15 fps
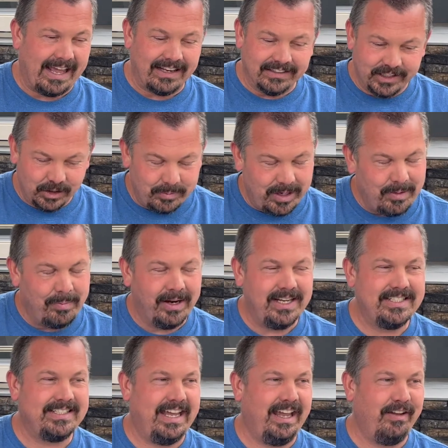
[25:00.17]
little bit of money
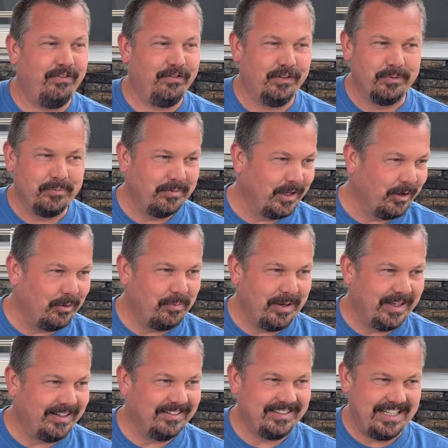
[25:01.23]
saved from,
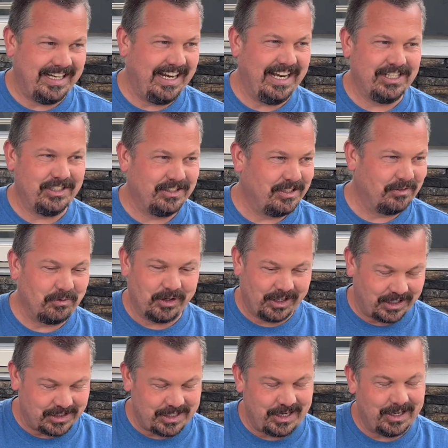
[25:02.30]
being a teenager and
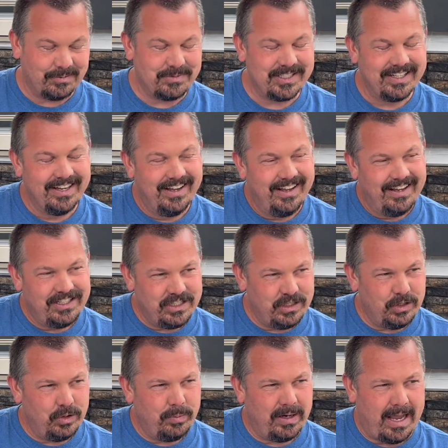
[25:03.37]
working jobs
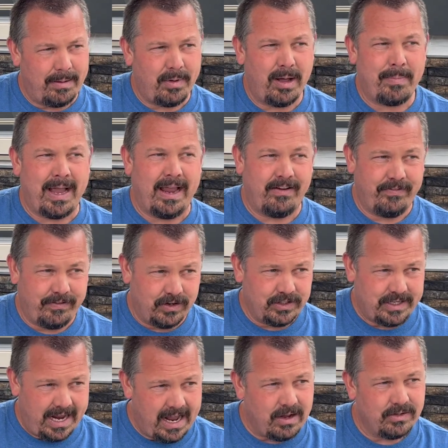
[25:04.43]
too. But I bought my first
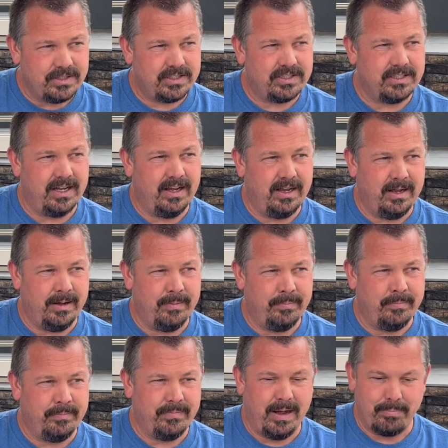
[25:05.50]
house
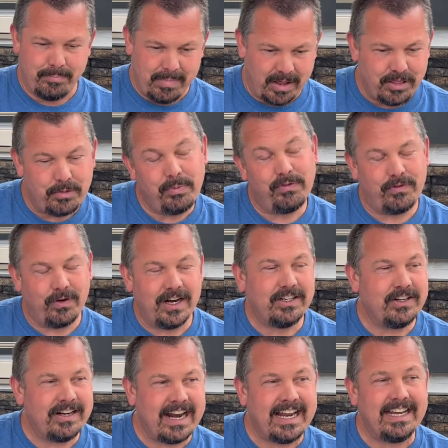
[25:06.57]
a month before I
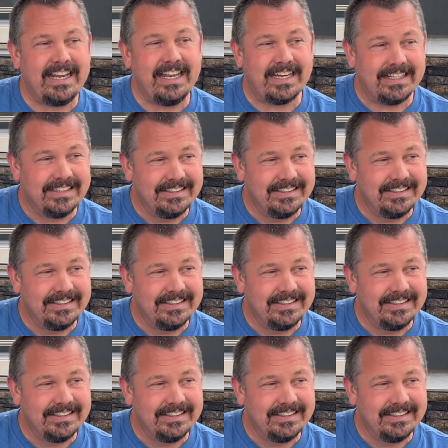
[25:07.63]
turned 19.